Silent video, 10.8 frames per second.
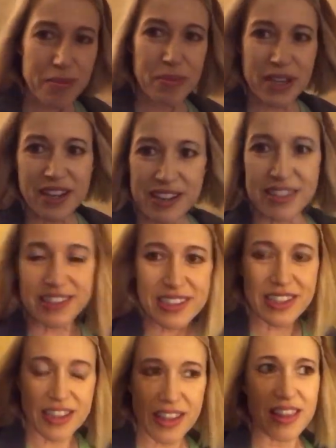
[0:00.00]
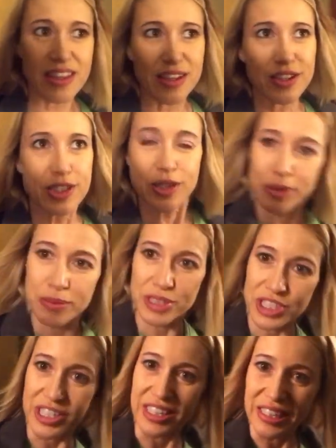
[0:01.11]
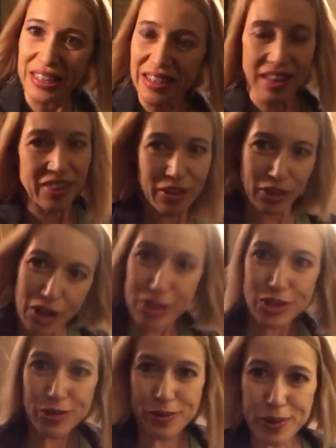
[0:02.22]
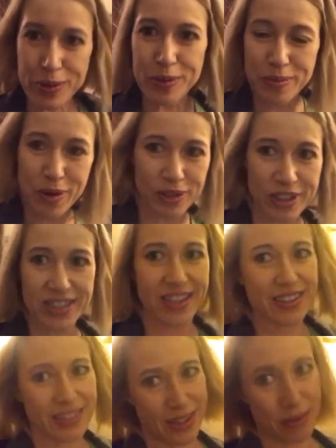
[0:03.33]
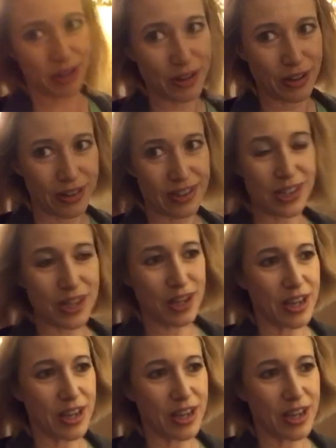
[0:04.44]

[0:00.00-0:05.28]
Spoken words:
Because the soap machine in the laundry room only takes debit cards.